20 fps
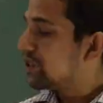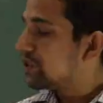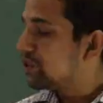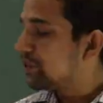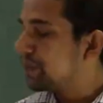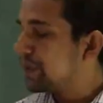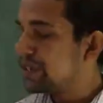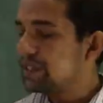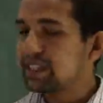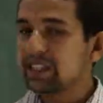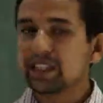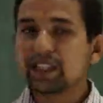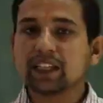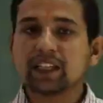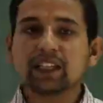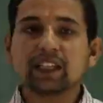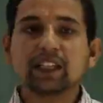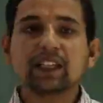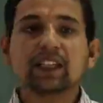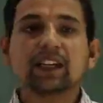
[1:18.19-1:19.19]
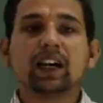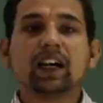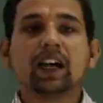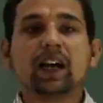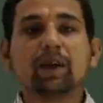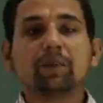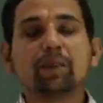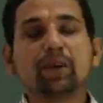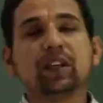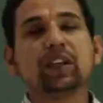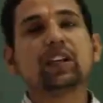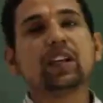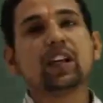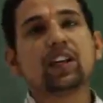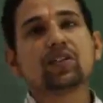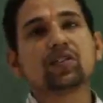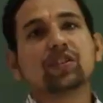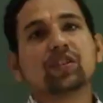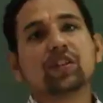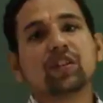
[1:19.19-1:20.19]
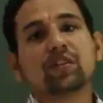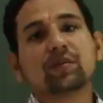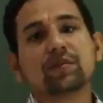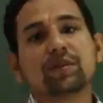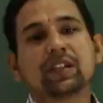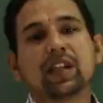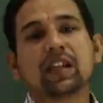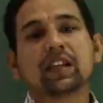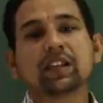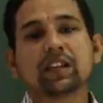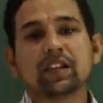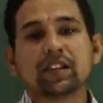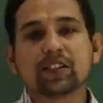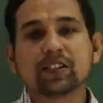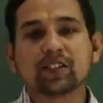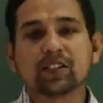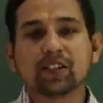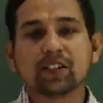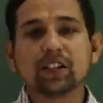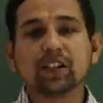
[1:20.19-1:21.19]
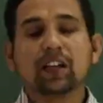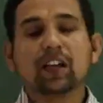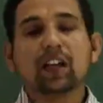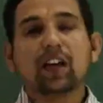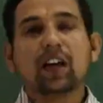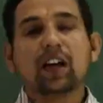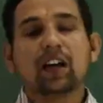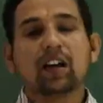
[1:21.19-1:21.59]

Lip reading: So basically application of cell culture